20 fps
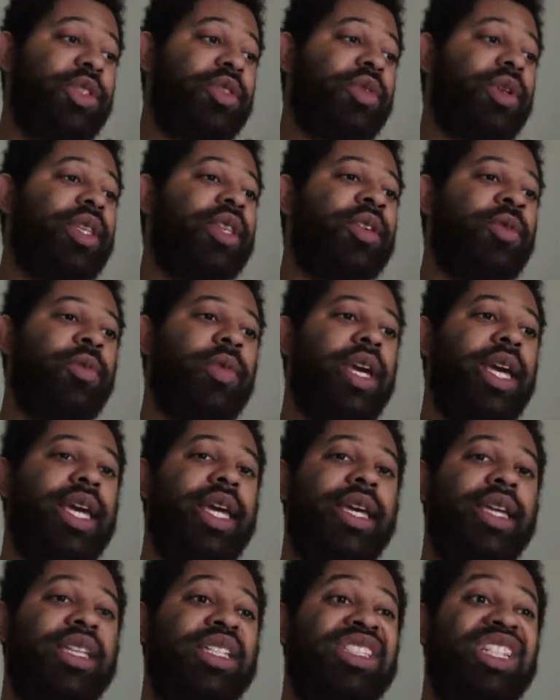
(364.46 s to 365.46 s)
between the
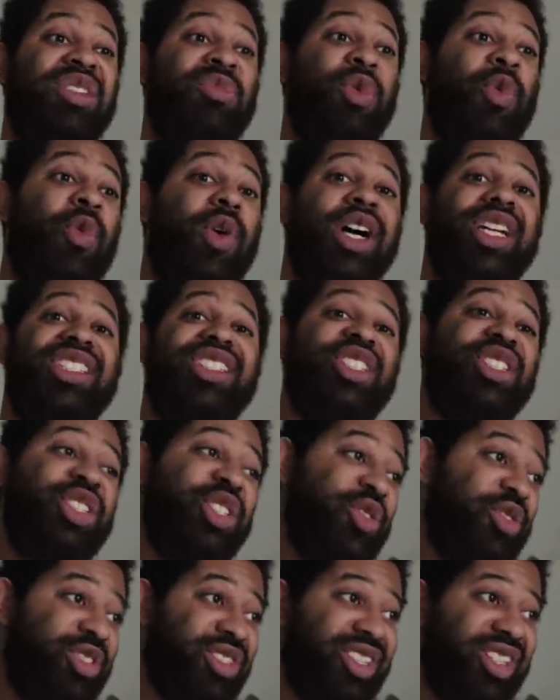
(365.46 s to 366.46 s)
way Emma
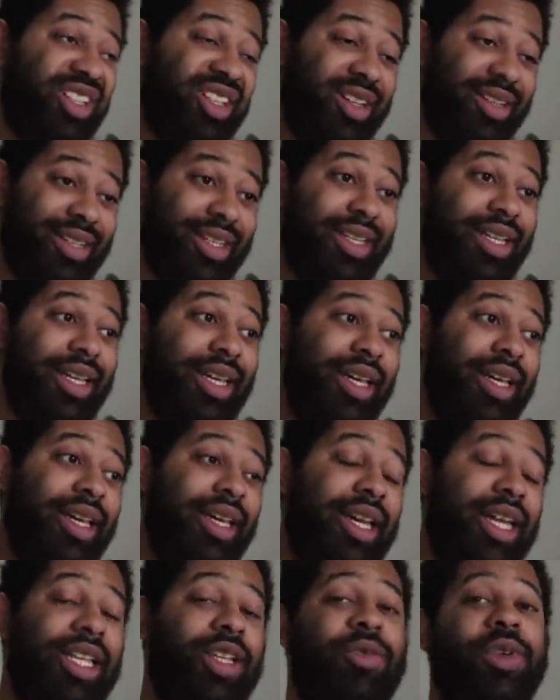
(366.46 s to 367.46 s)
Watson used to look
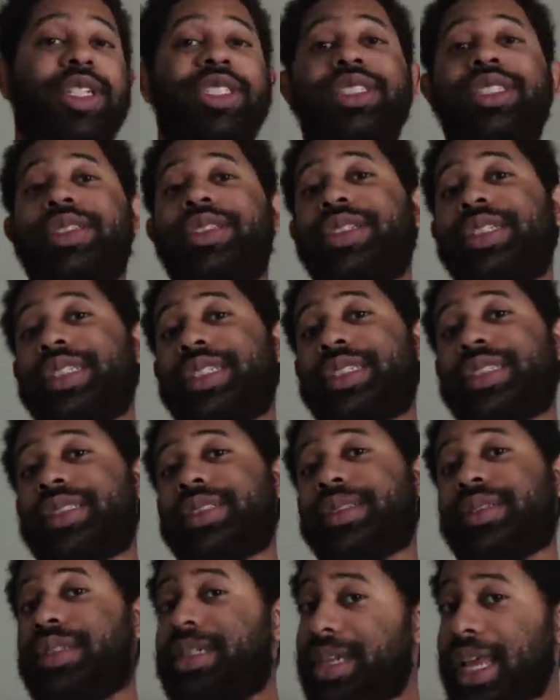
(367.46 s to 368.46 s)
and the way she
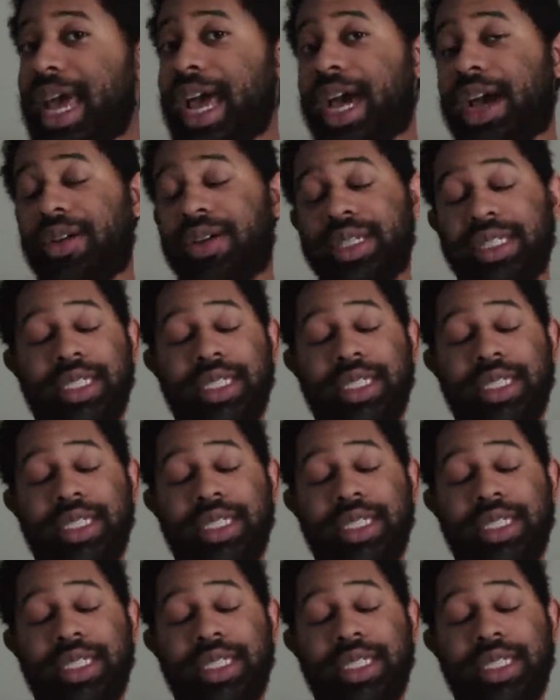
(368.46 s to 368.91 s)
looks now.